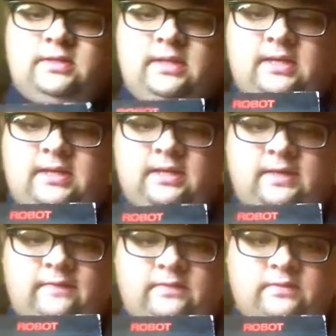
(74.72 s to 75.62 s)
attack
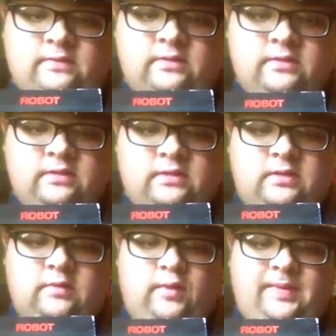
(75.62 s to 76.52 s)
after
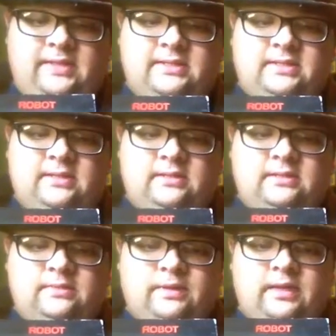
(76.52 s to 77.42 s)
a robot
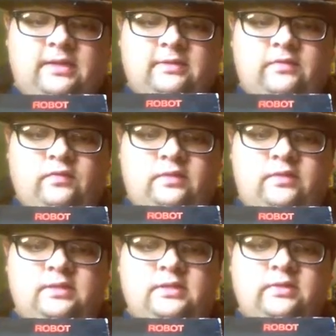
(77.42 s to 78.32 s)
steals the plans for a new
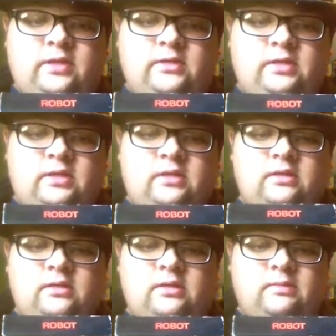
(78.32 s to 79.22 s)
disintegration gun.
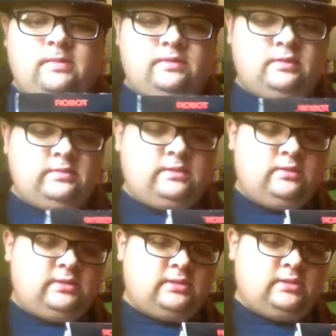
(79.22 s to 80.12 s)
Could the members of the
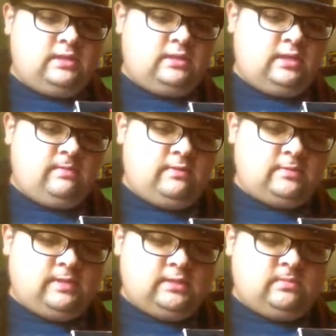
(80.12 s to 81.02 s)
mysterious think tank be
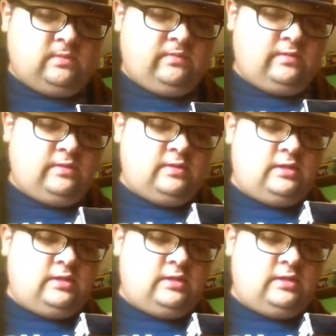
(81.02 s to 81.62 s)
responsible for the